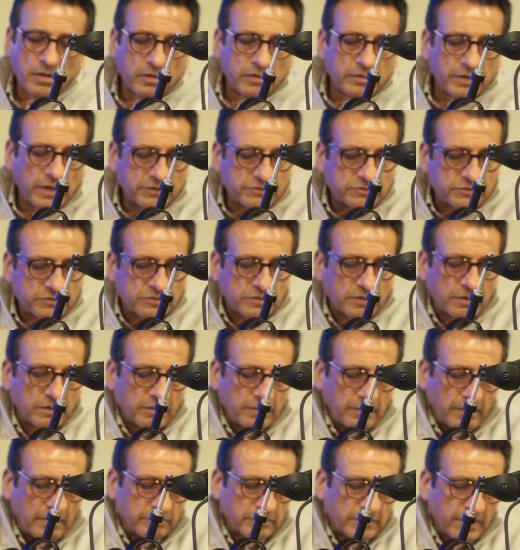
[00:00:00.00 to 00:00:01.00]
That's
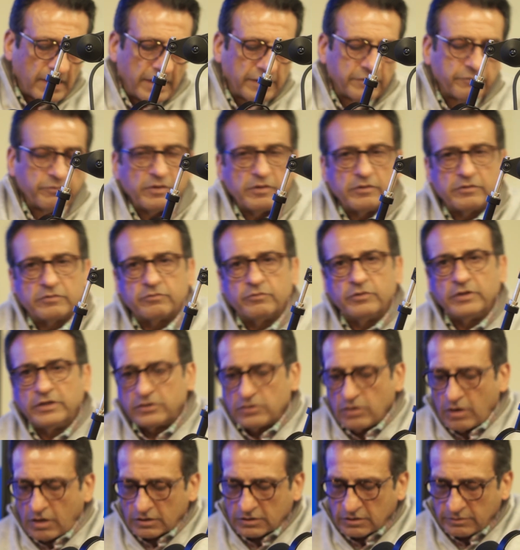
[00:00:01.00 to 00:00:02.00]
I'm glad we
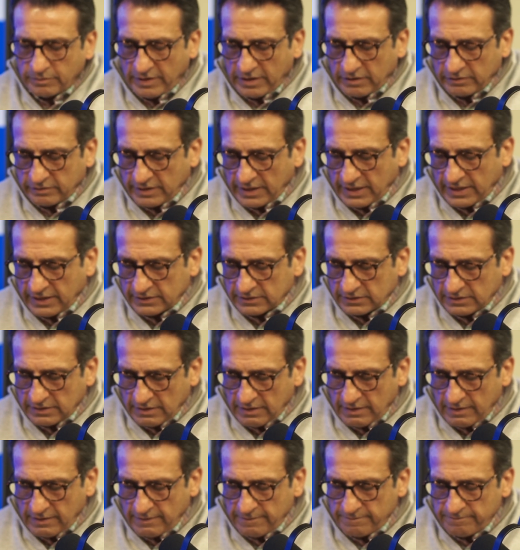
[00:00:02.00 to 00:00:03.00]
talked about that.
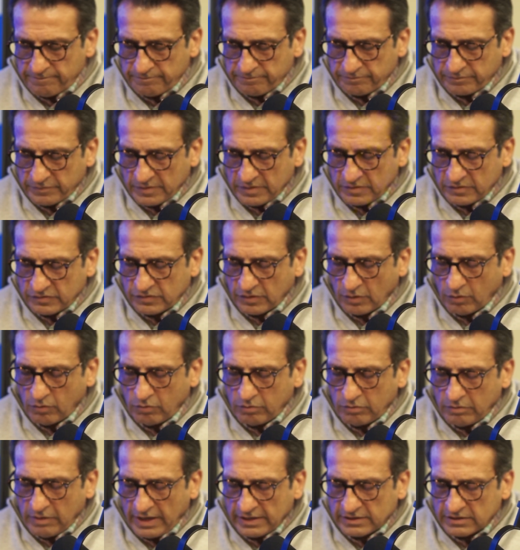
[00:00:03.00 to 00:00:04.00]

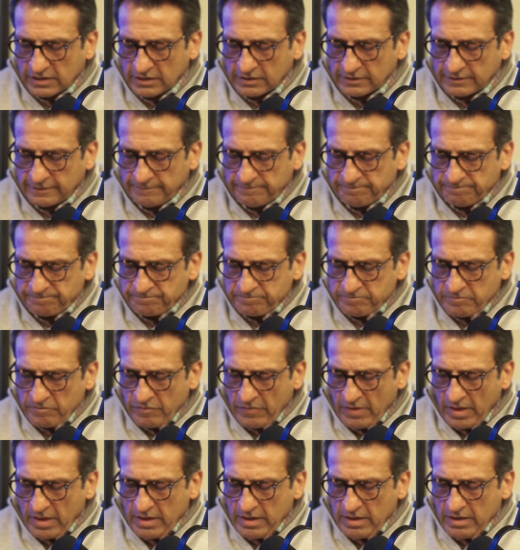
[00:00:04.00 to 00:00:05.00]
So I think,
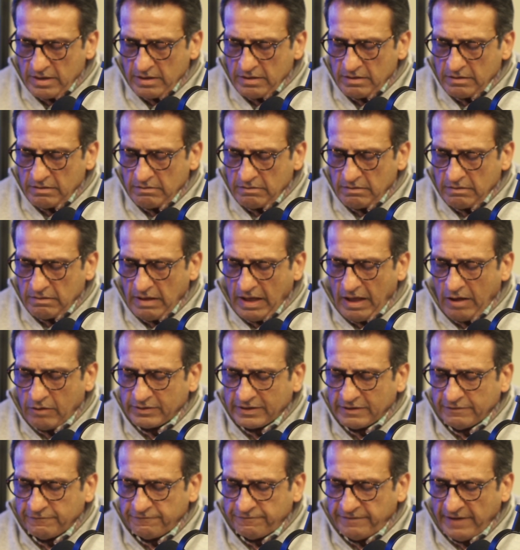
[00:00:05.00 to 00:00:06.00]
how
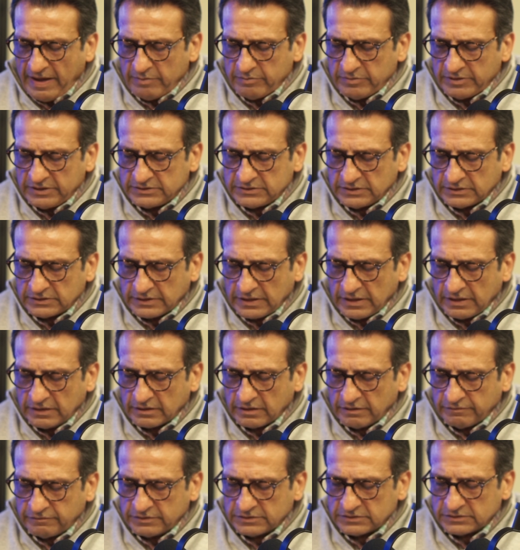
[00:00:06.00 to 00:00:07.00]
can families and
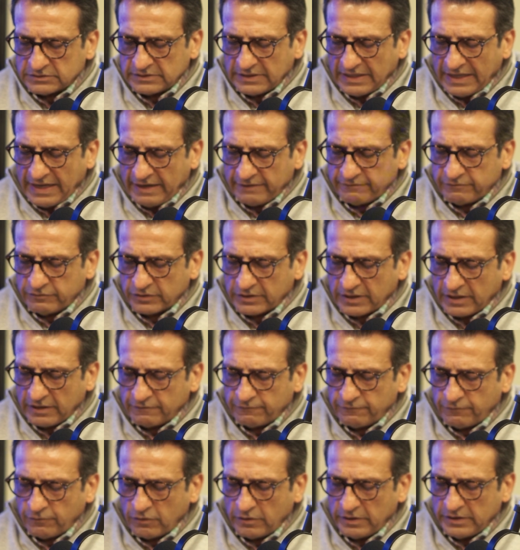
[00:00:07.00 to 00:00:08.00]
caregivers advocate
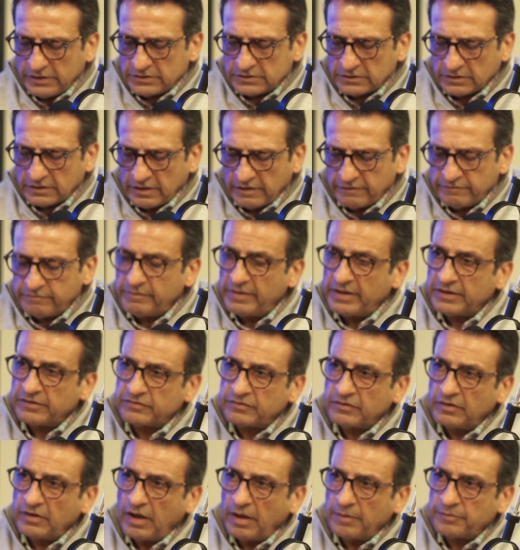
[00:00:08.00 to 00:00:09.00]
for integrative
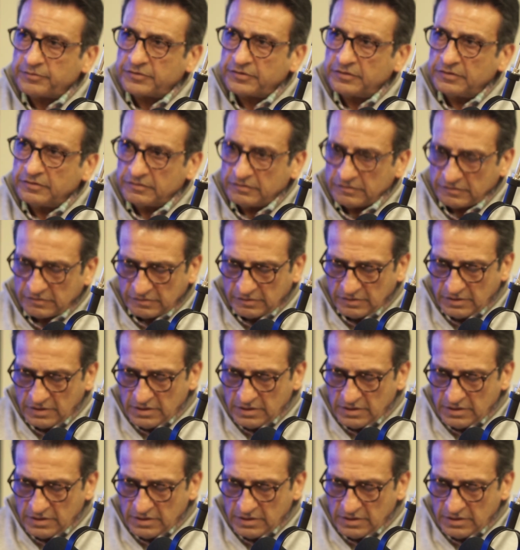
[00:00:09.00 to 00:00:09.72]
medicine options